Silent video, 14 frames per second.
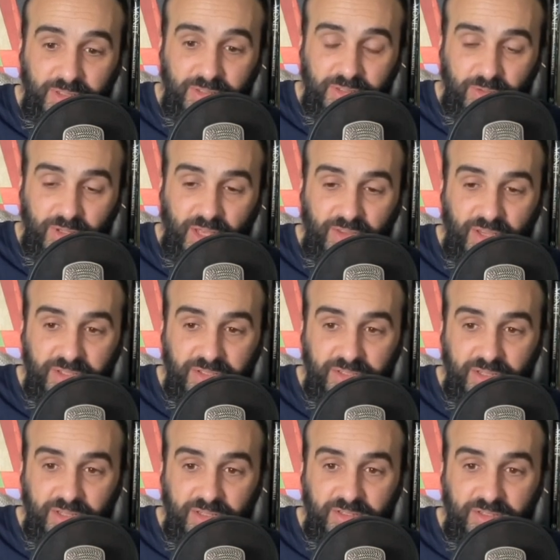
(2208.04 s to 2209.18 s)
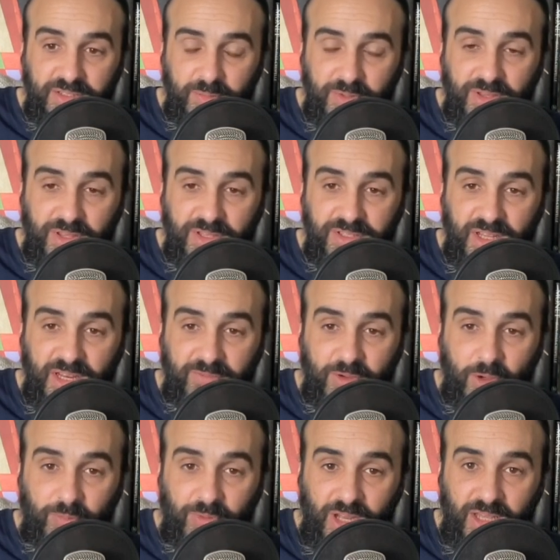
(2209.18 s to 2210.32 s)
So yeah, that's uh, some of the things that I've
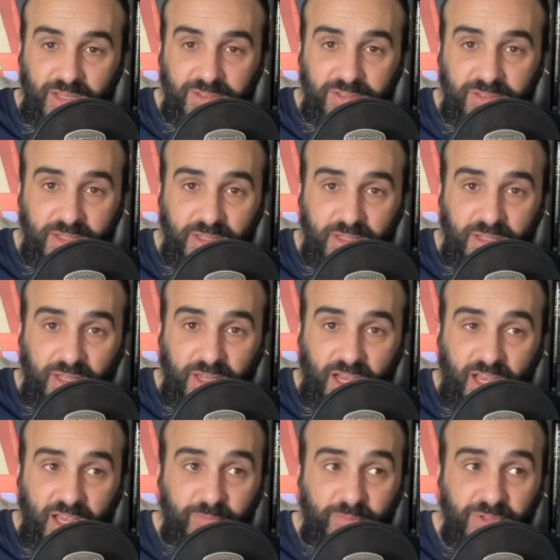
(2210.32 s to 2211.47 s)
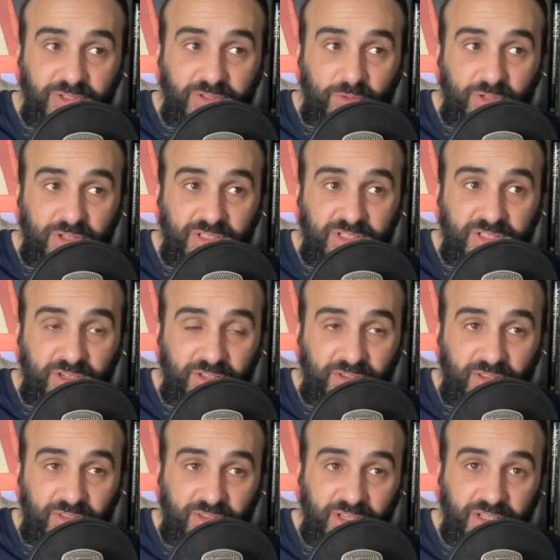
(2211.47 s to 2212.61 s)
got planned. I have been talking to
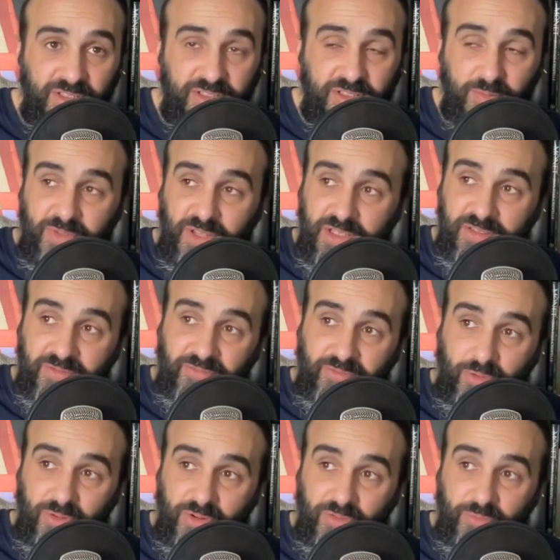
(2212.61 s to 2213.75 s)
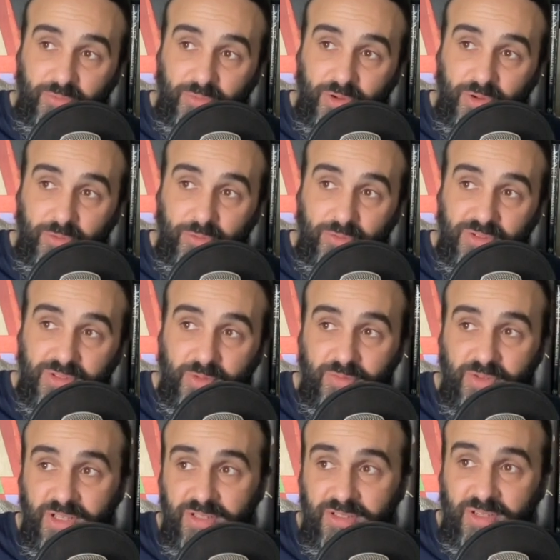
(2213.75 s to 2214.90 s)
other things. Some things have fallen through. Some
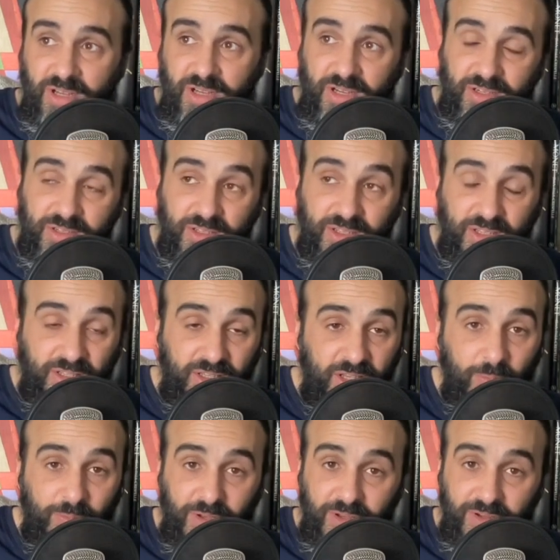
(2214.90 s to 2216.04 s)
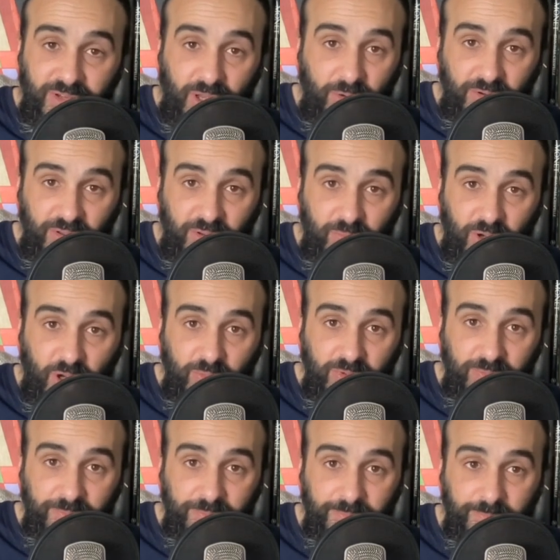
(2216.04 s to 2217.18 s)
things are a bit unknown at the
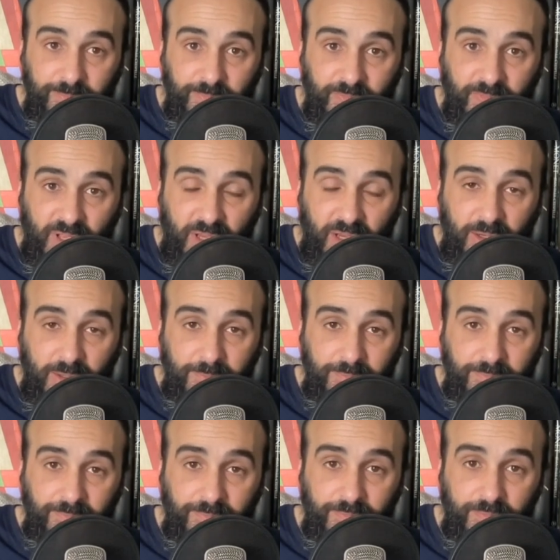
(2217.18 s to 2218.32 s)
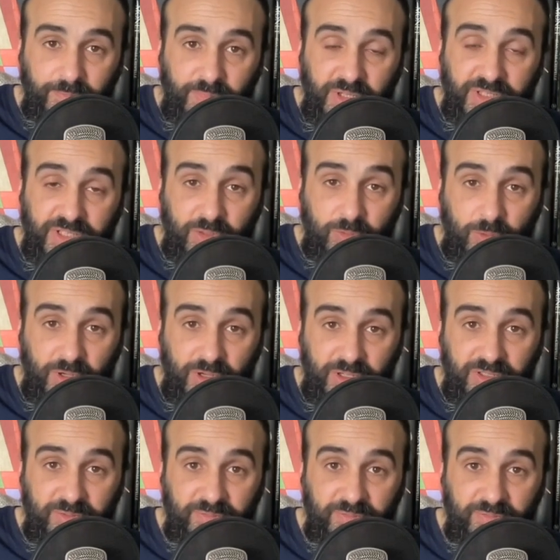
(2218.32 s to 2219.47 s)
moment, um, but it's in the
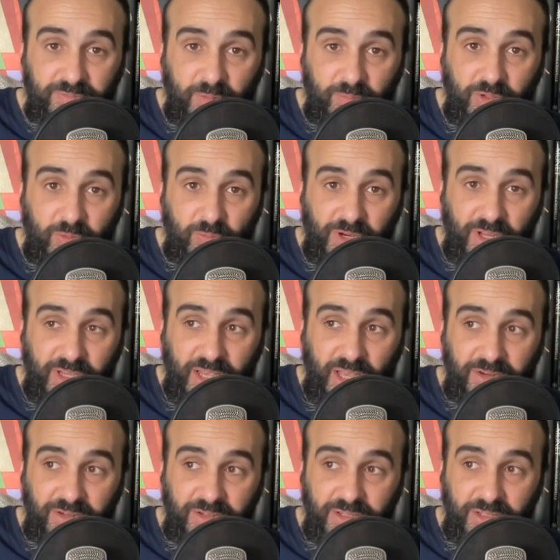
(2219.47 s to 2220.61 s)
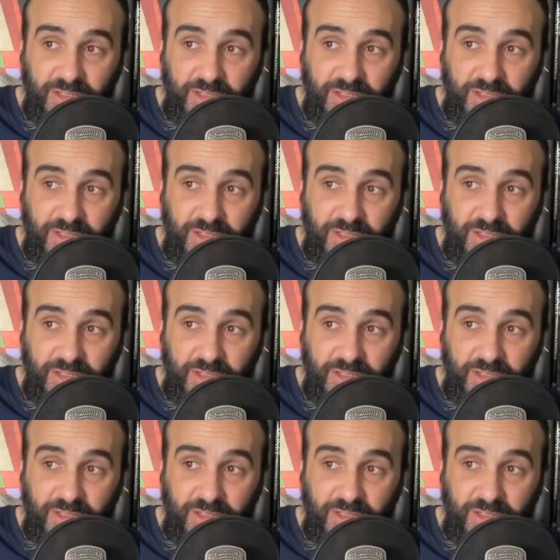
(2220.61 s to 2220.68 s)
works. I'm doing what I can,